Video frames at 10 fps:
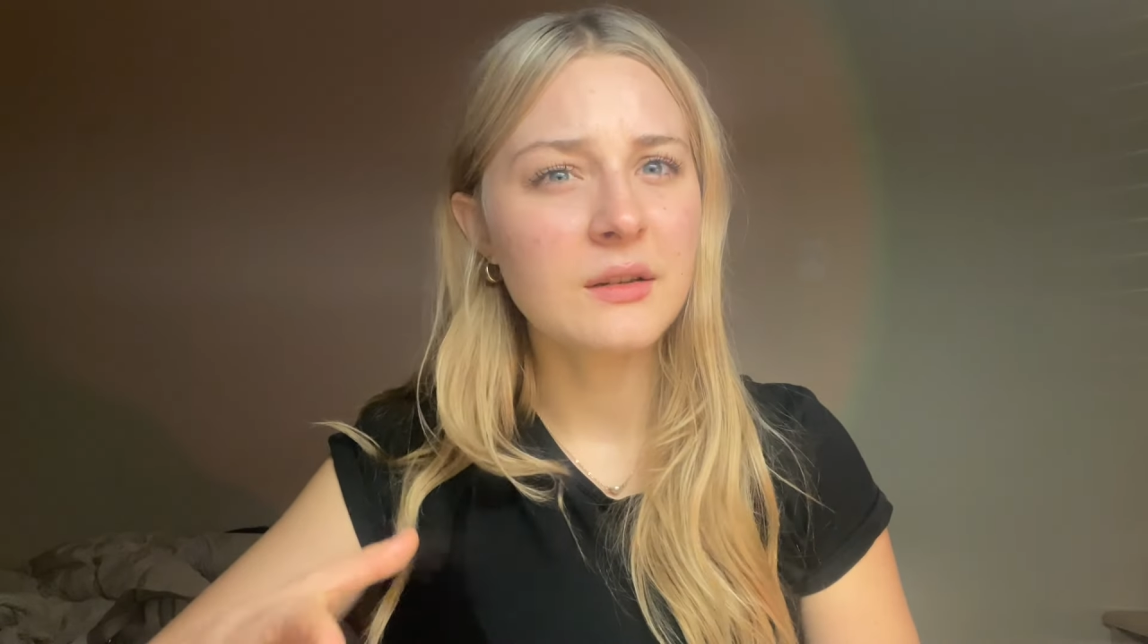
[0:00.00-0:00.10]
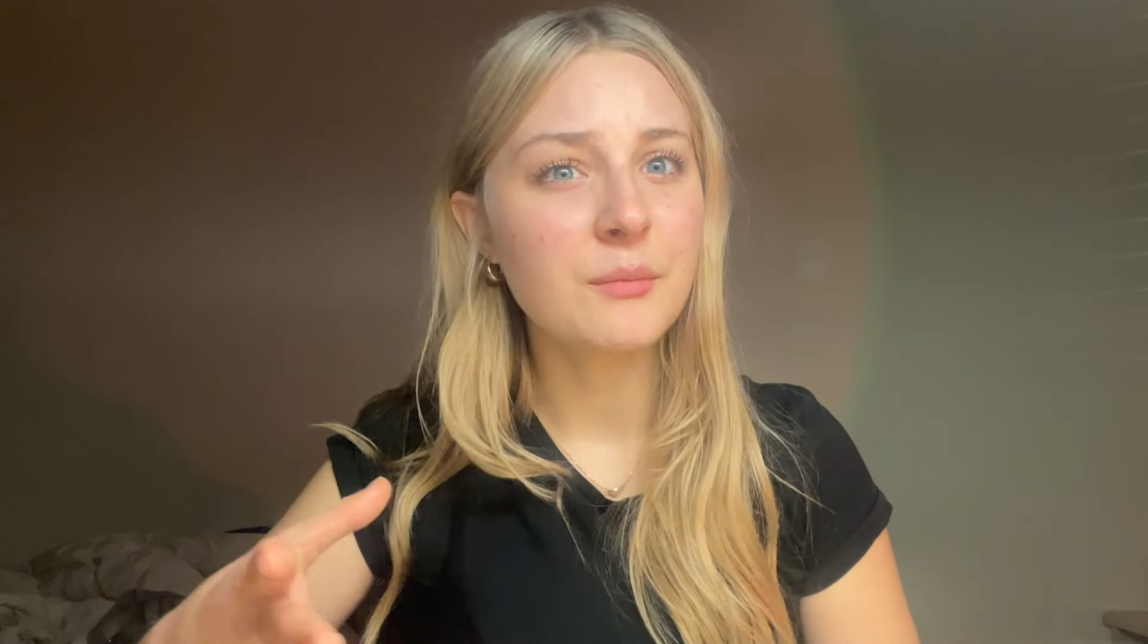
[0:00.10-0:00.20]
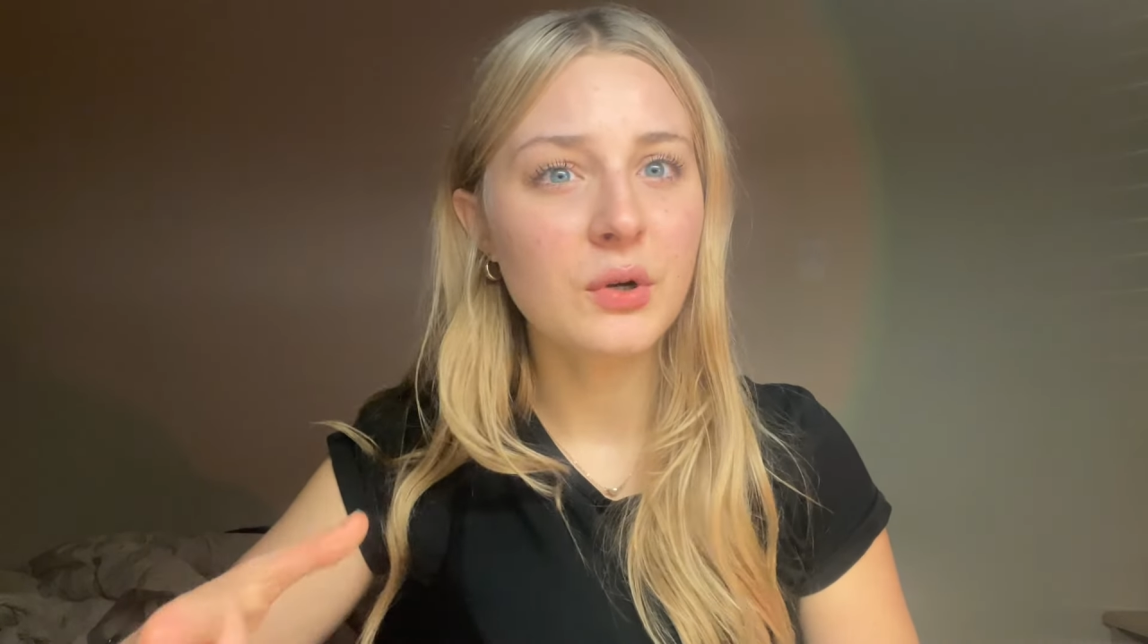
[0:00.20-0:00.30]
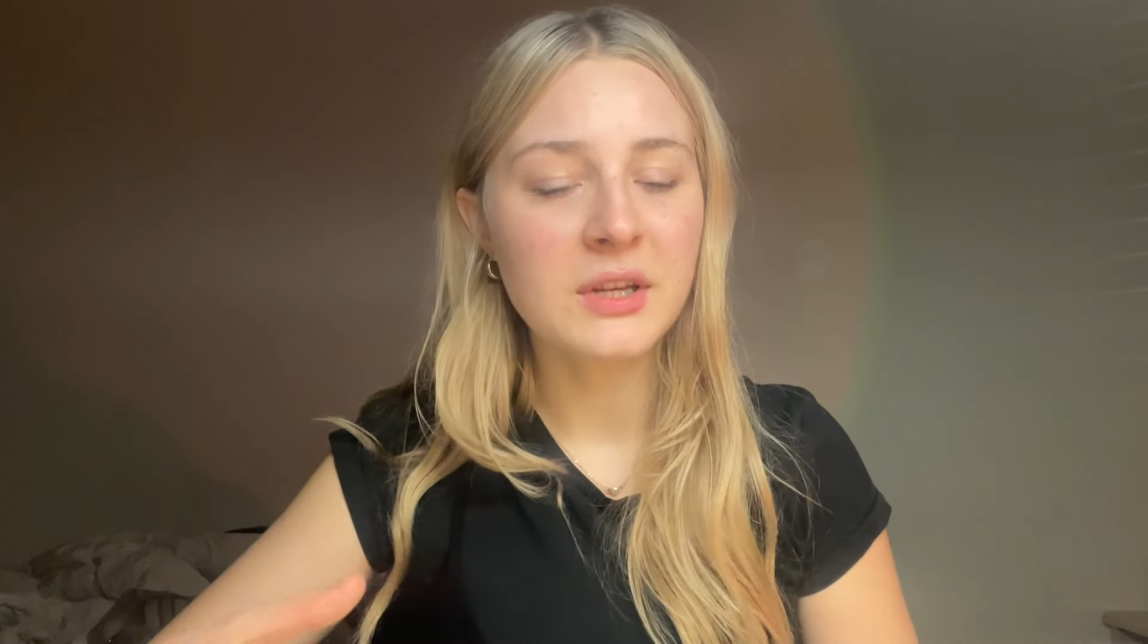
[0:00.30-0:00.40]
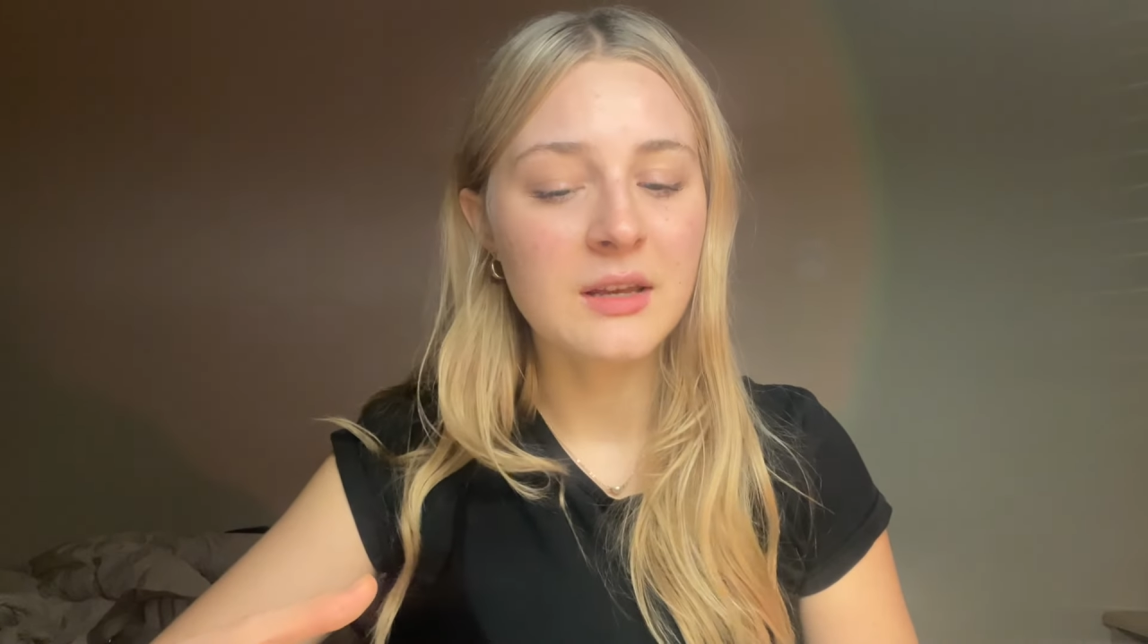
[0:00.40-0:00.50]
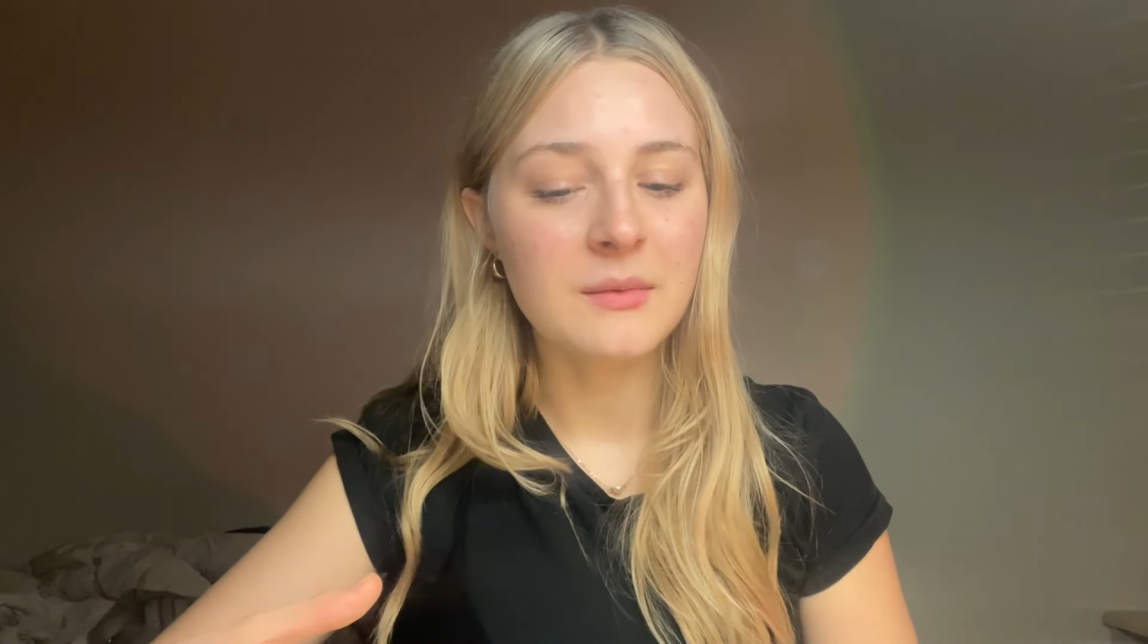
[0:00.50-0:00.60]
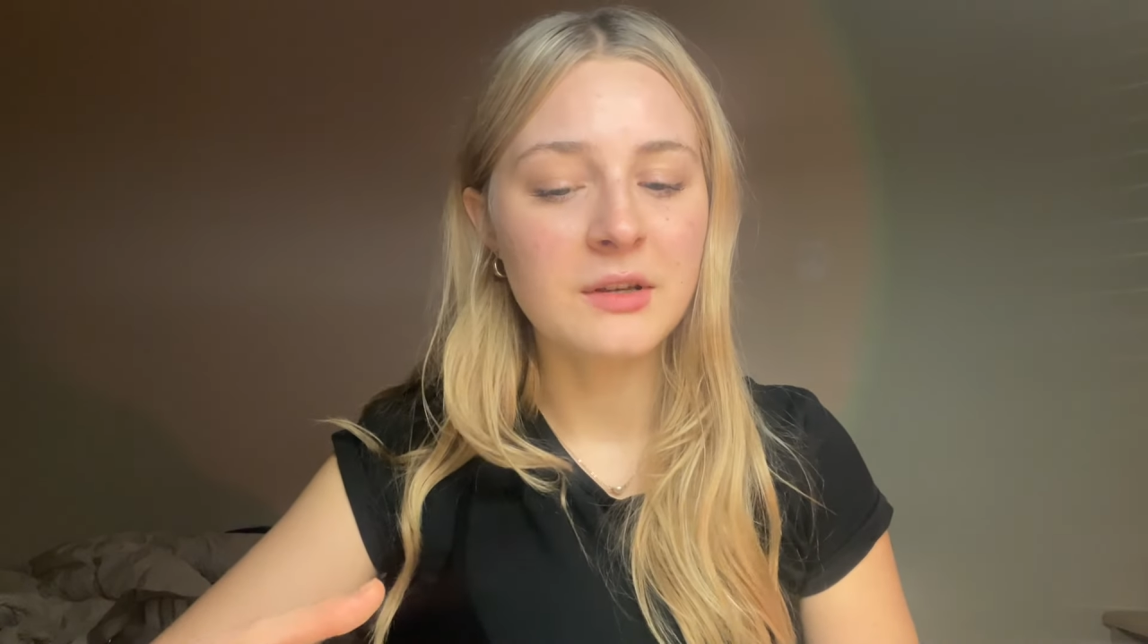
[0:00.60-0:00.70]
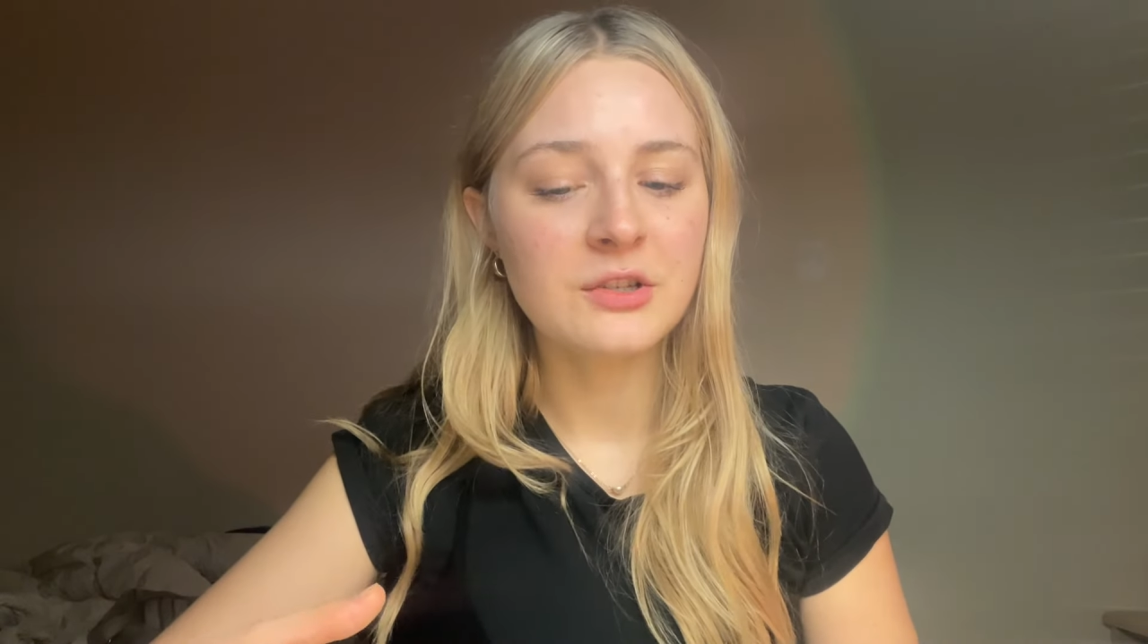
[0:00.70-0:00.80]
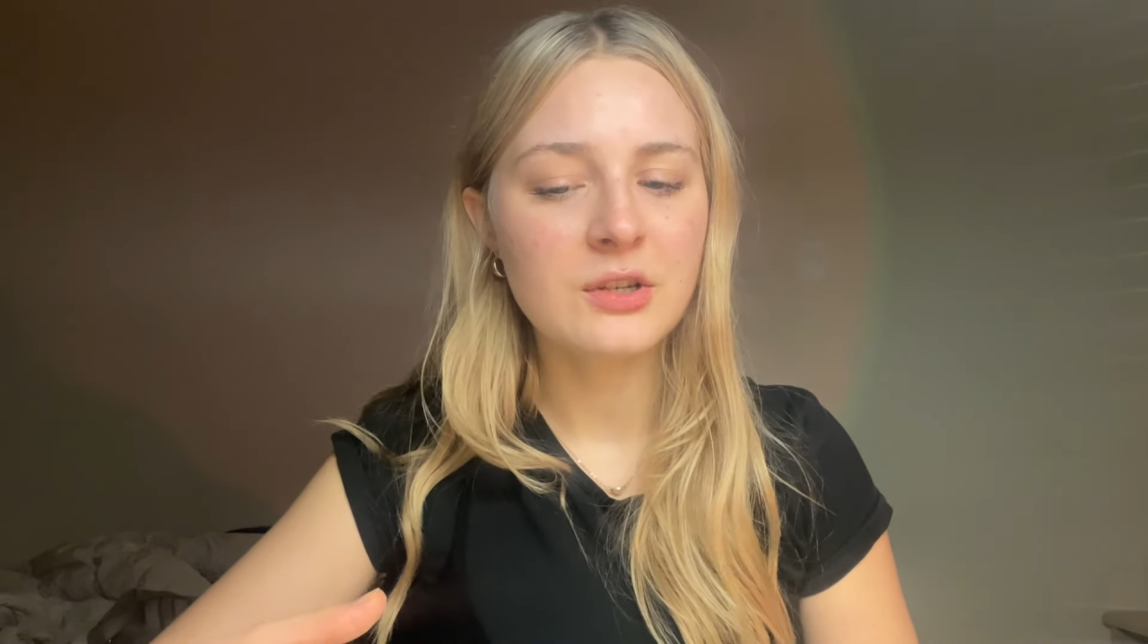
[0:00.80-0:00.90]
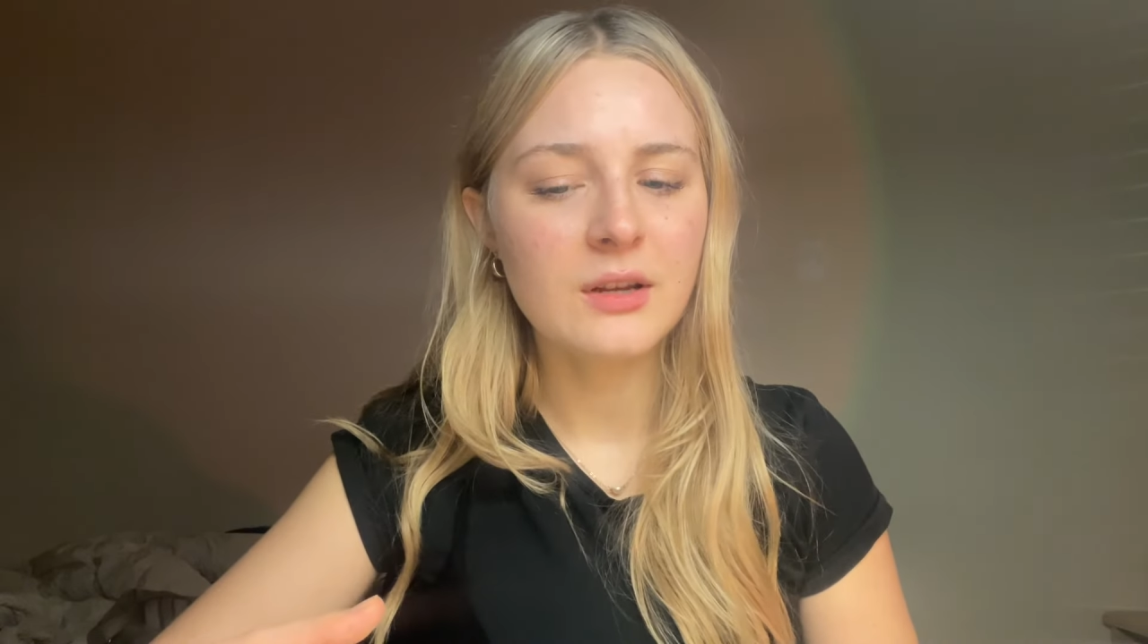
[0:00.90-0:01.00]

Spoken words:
and body image,